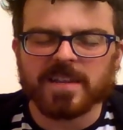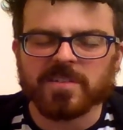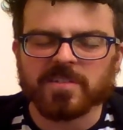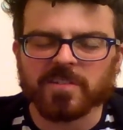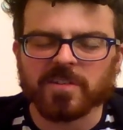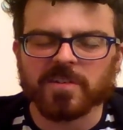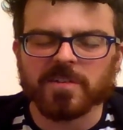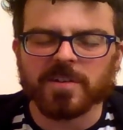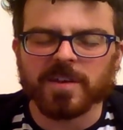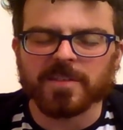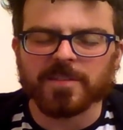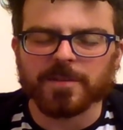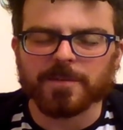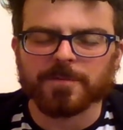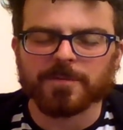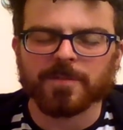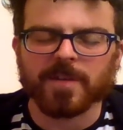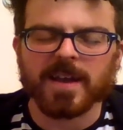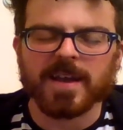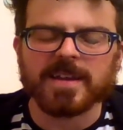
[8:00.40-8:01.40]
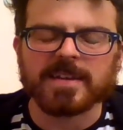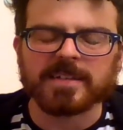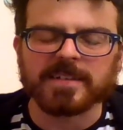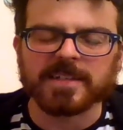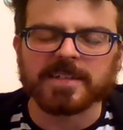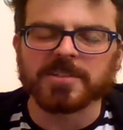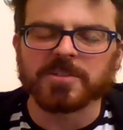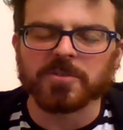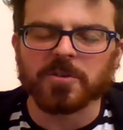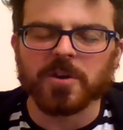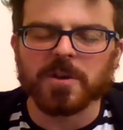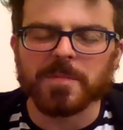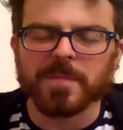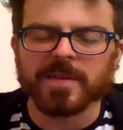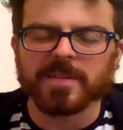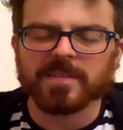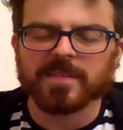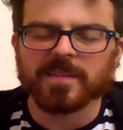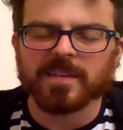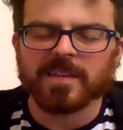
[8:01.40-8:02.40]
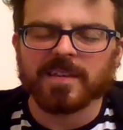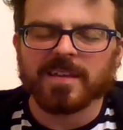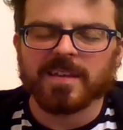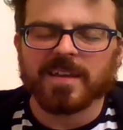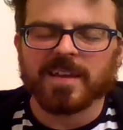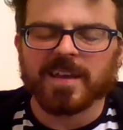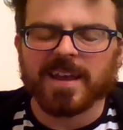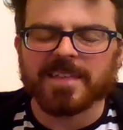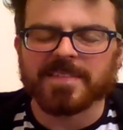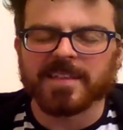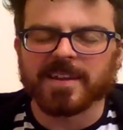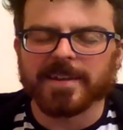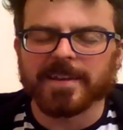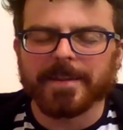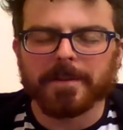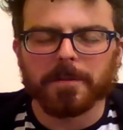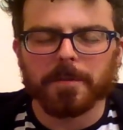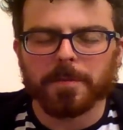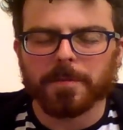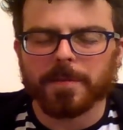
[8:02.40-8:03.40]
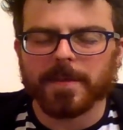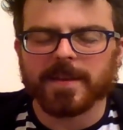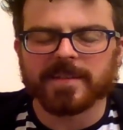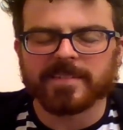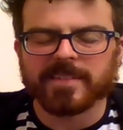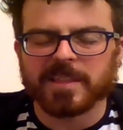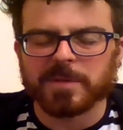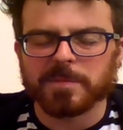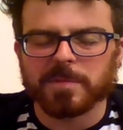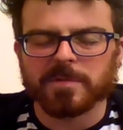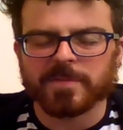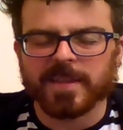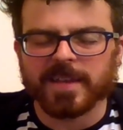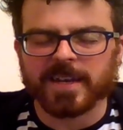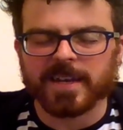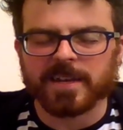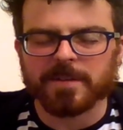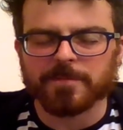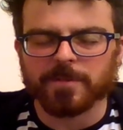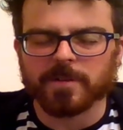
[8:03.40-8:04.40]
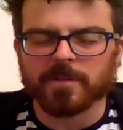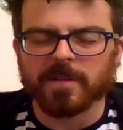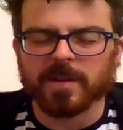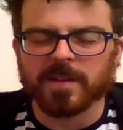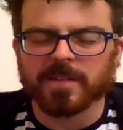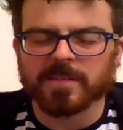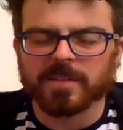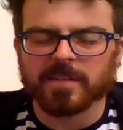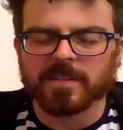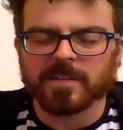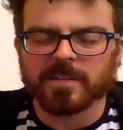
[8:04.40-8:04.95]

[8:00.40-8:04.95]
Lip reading: you and to find enjoyment in the little things that we've taken for granted.